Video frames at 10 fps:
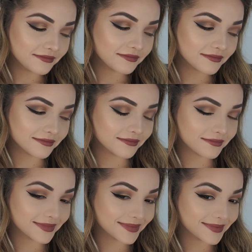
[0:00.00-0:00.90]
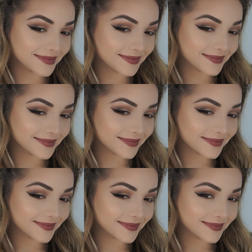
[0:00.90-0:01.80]

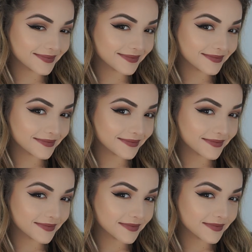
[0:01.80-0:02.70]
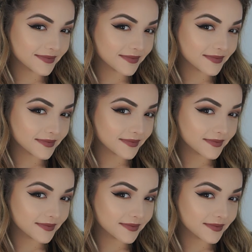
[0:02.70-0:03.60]

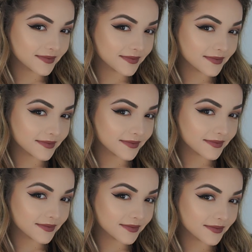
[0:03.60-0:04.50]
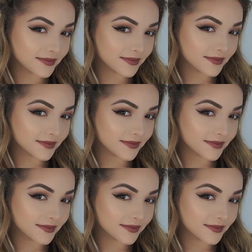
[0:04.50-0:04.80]
Nothing is said.